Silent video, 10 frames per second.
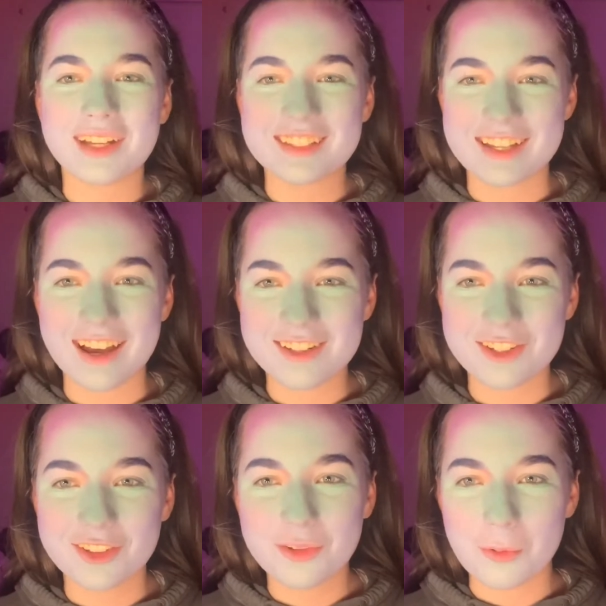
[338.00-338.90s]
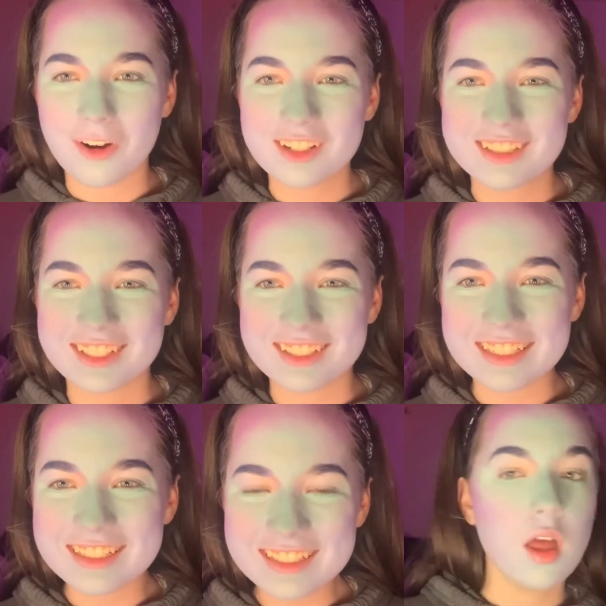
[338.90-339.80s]
dad just walked
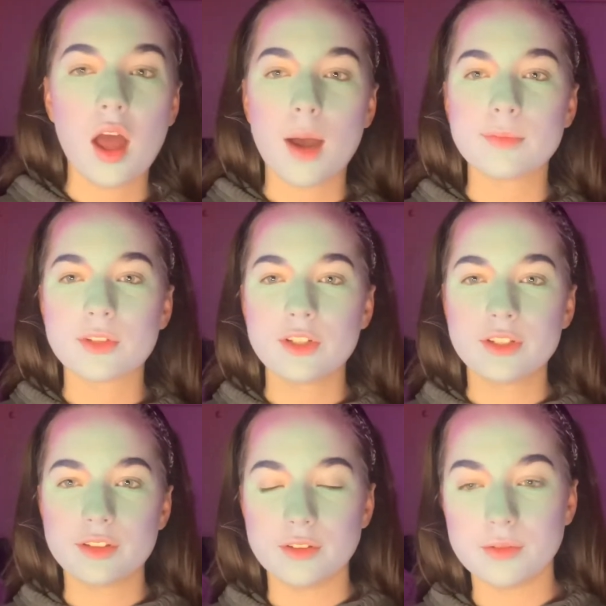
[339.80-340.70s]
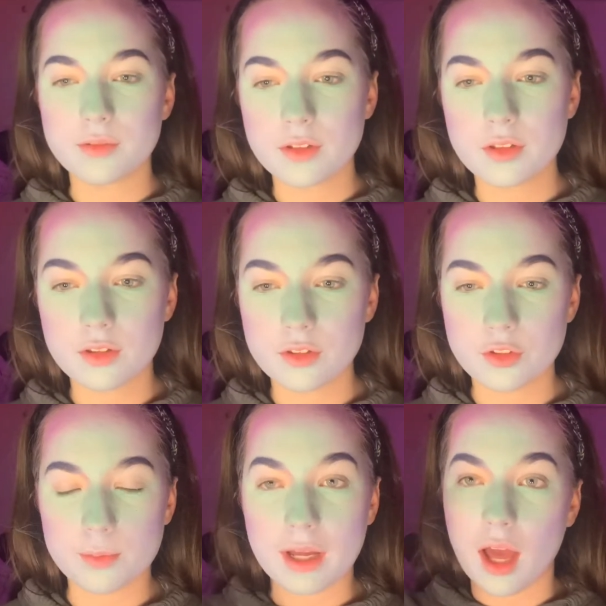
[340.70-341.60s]
in. I'm just gonna do
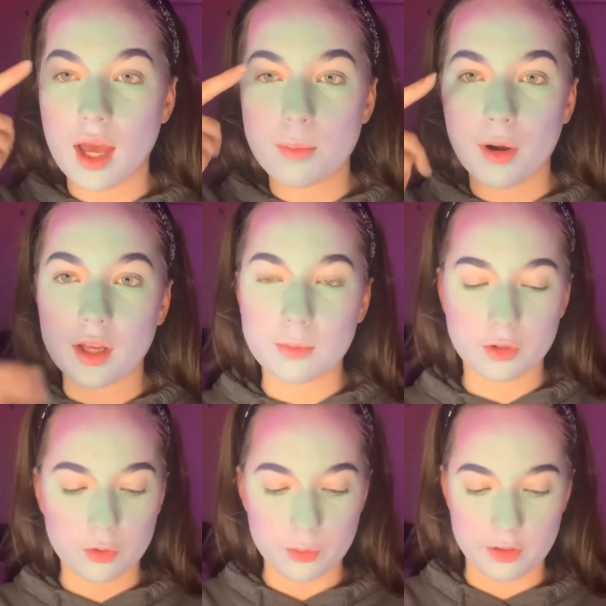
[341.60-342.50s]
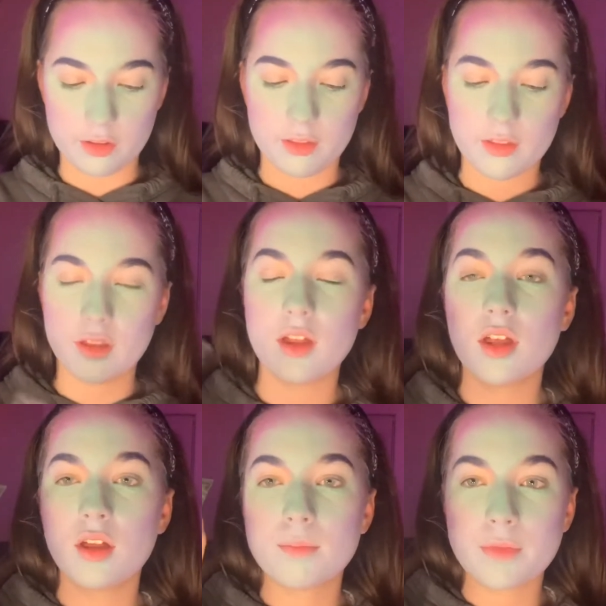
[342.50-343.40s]
my eye primer with
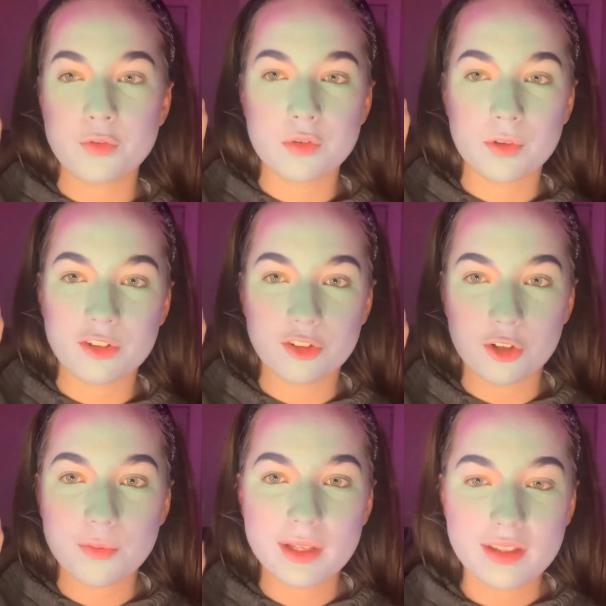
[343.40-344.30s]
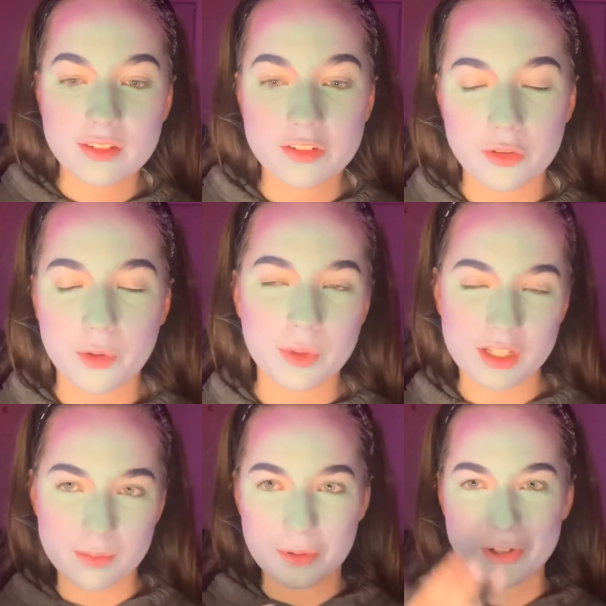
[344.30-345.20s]
my Rumor Zero base so that we can
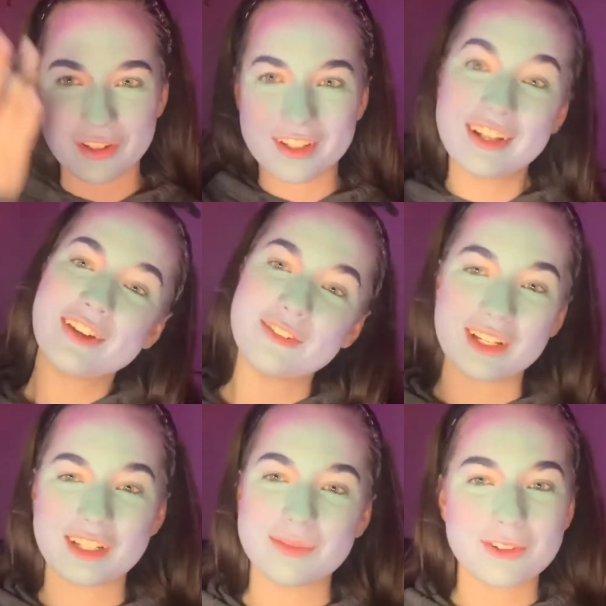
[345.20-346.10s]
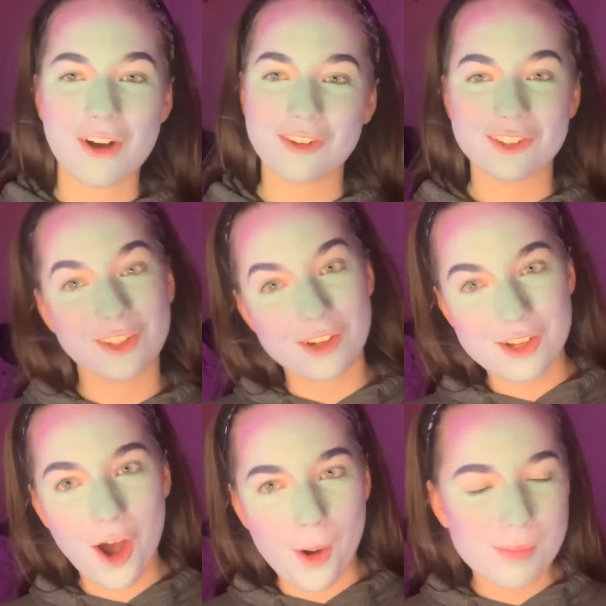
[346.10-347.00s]
put random colors on
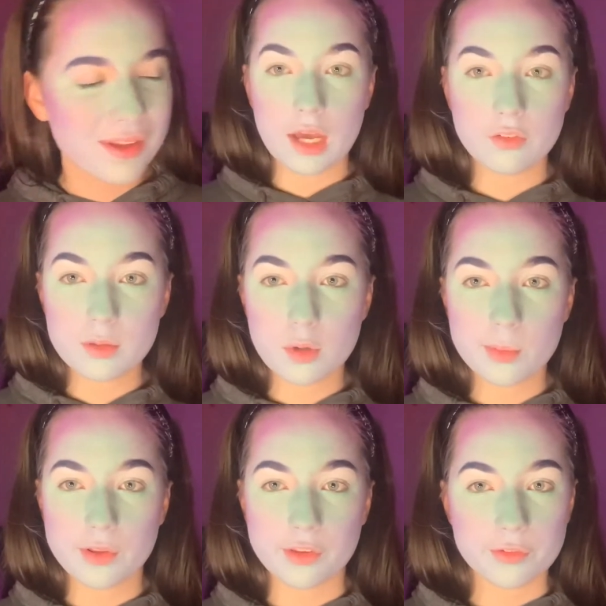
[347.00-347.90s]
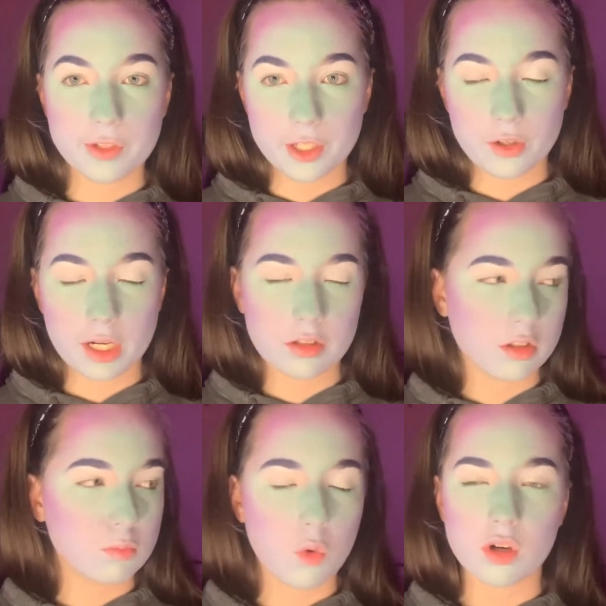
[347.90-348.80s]
top. Every moment of this video, I look
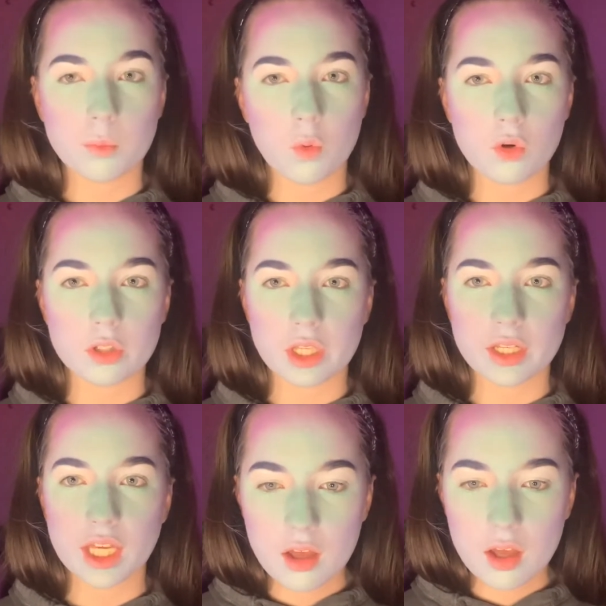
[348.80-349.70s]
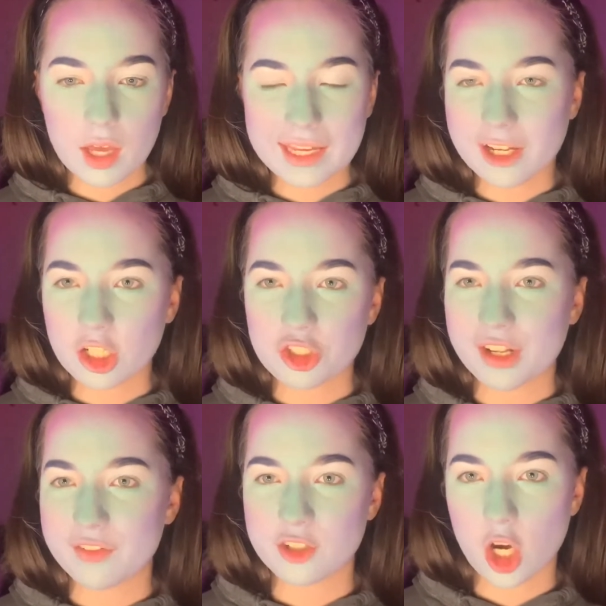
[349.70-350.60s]
more and more like a character out of
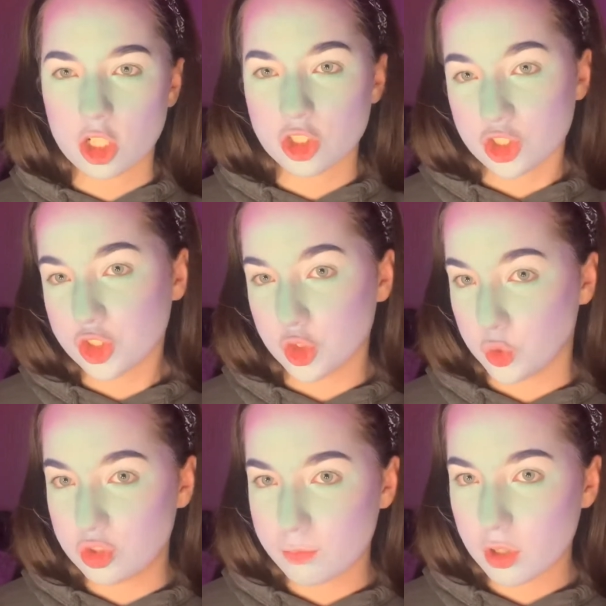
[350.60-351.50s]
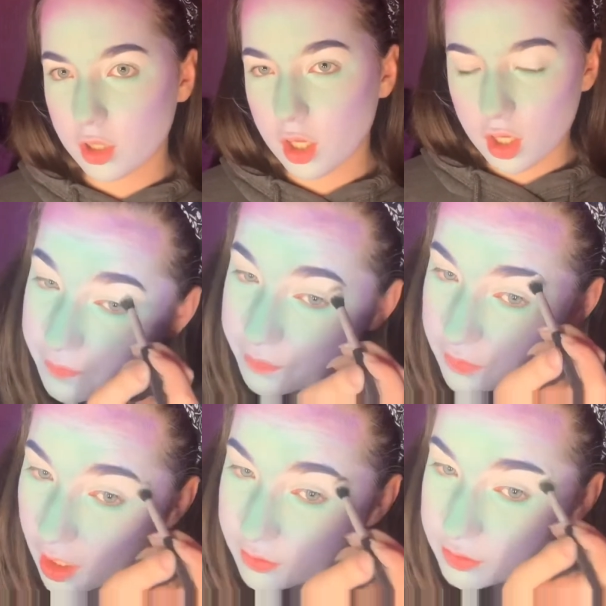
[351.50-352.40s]
a Dr. Seuss book.
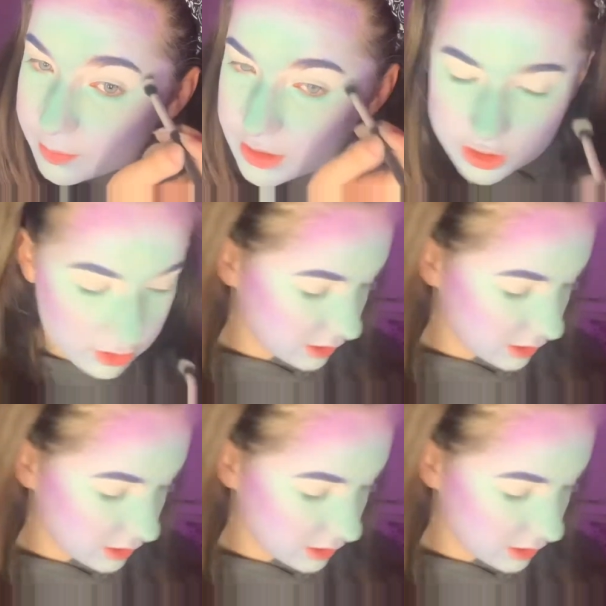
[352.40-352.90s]
I've been using